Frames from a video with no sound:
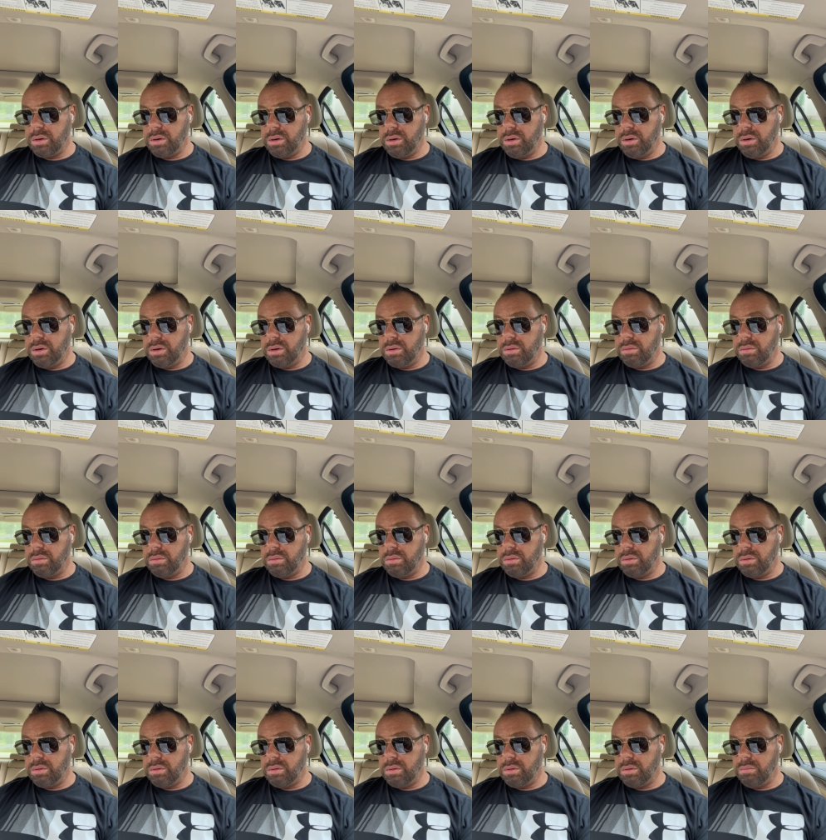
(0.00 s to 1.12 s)
you know,
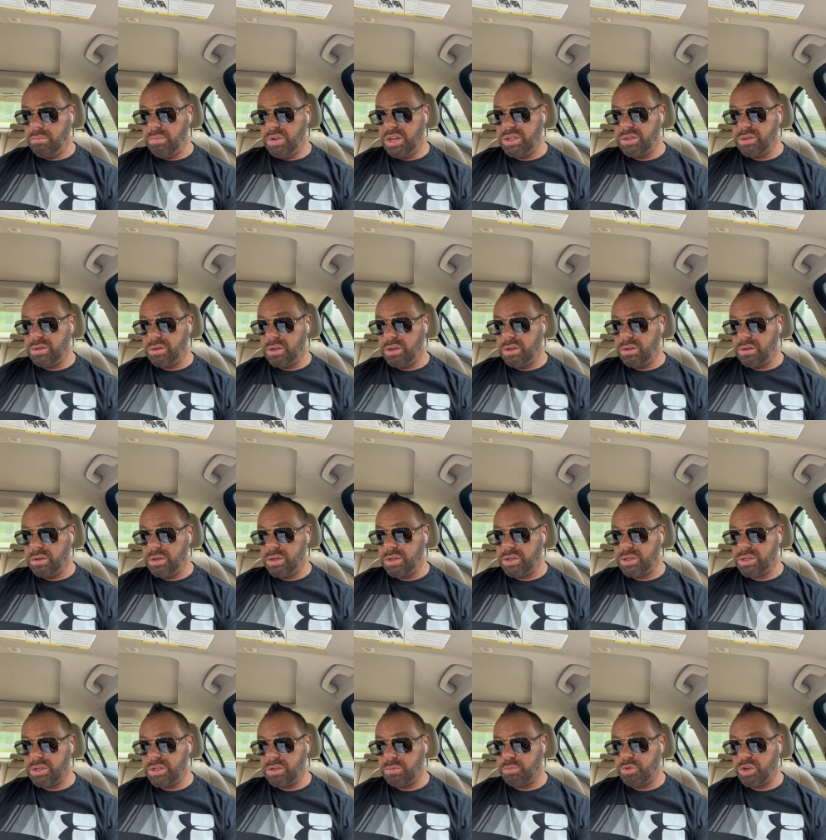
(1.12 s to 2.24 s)
mental
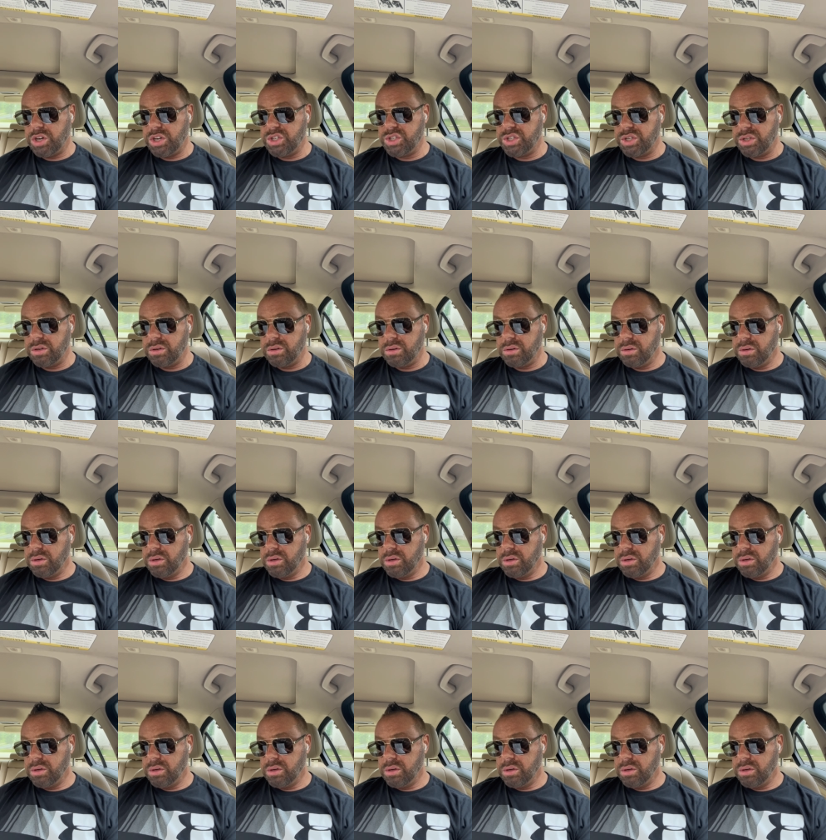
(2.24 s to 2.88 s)
illness, depression.